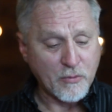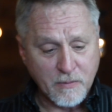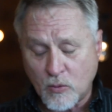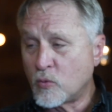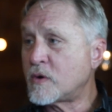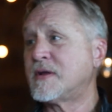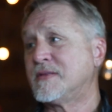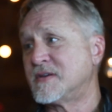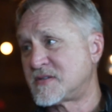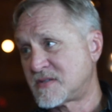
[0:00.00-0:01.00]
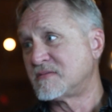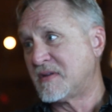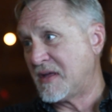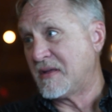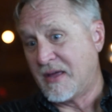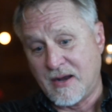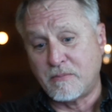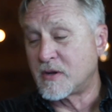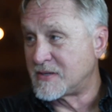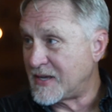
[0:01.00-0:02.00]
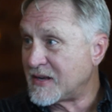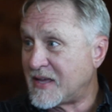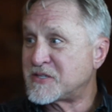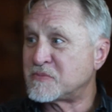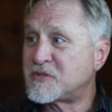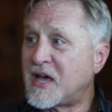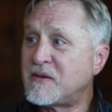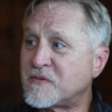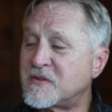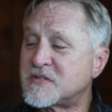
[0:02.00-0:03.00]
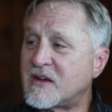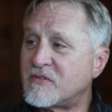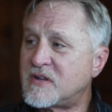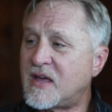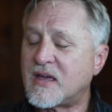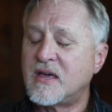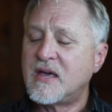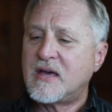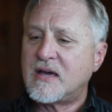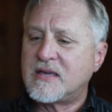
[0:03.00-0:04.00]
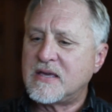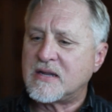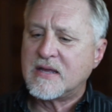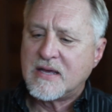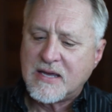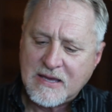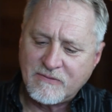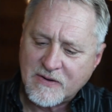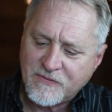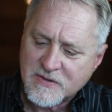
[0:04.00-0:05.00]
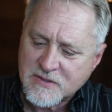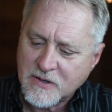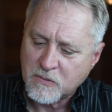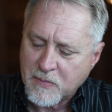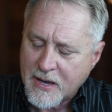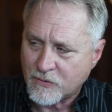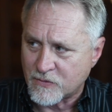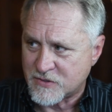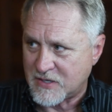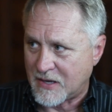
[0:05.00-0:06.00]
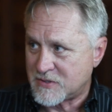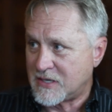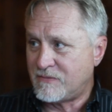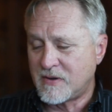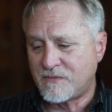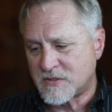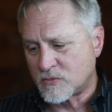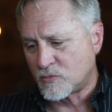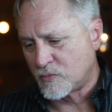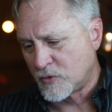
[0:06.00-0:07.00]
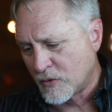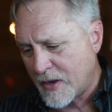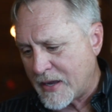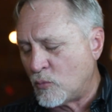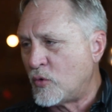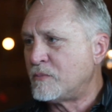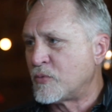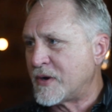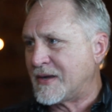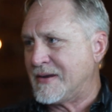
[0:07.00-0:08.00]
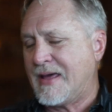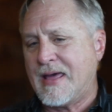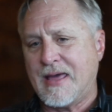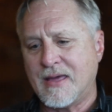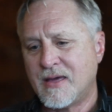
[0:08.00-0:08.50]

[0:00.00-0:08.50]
going to be working this and I'm going to dedicate some time for this every day. Yes. Again, even if it's micro steps, even if it's you're laying one brick a day,